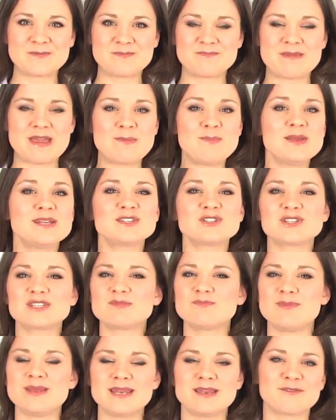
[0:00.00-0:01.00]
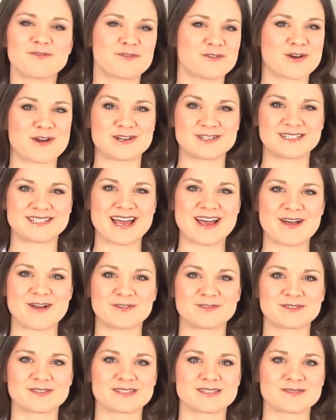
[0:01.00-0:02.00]
Maybe it's just meaning for
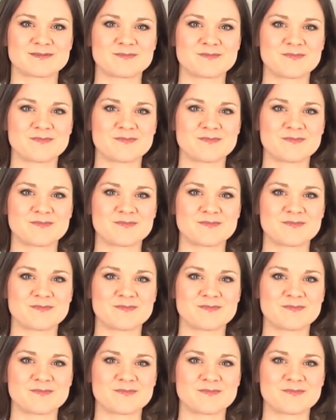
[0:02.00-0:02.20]
ourselves,